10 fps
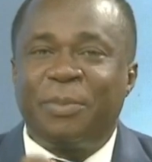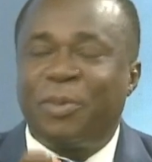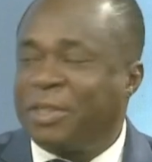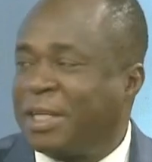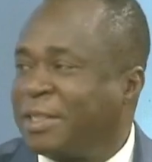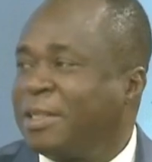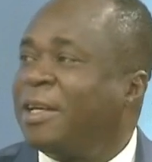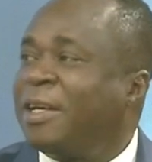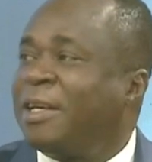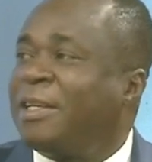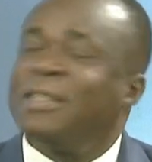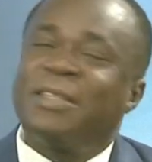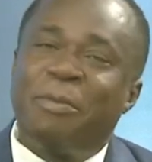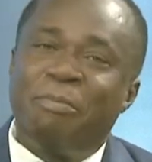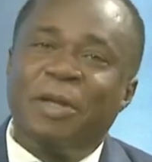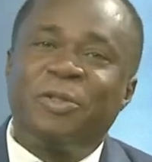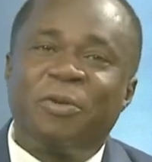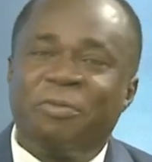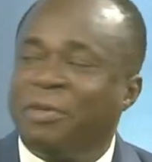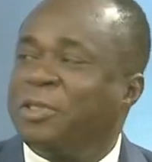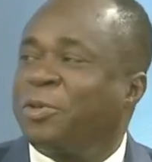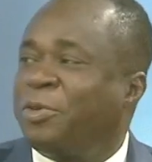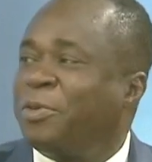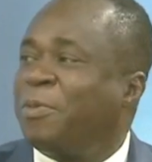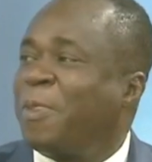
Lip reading: the budget is a major fiscal